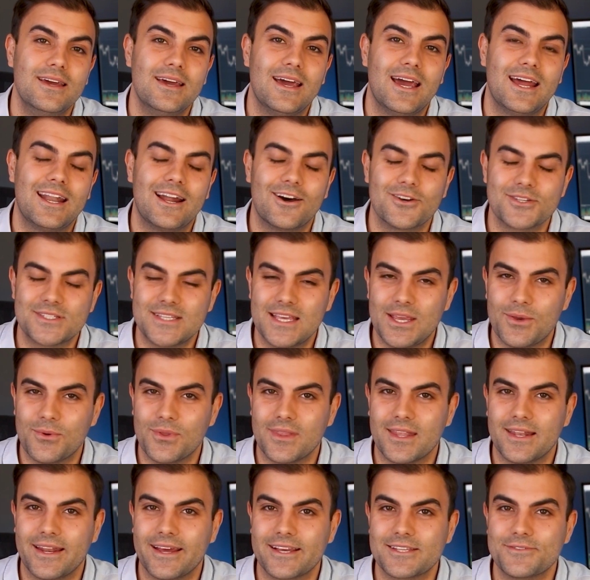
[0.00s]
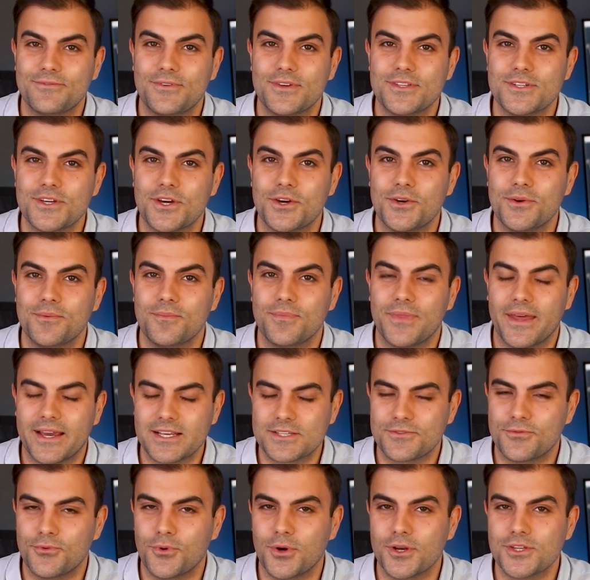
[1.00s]
and I'll see you in the next video. Thanks
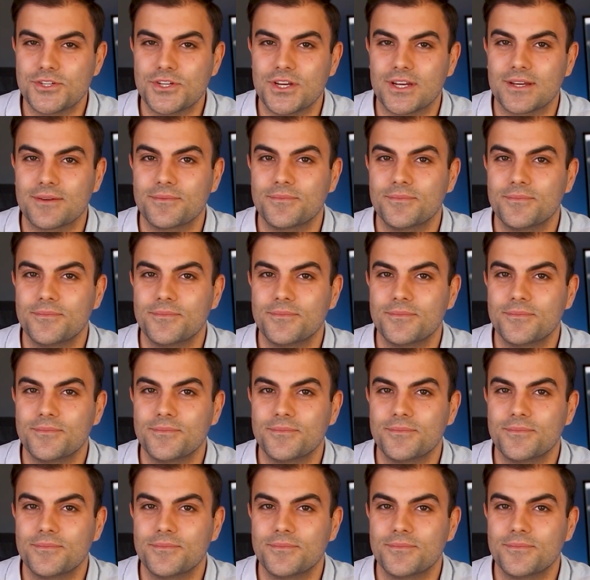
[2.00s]
for watching.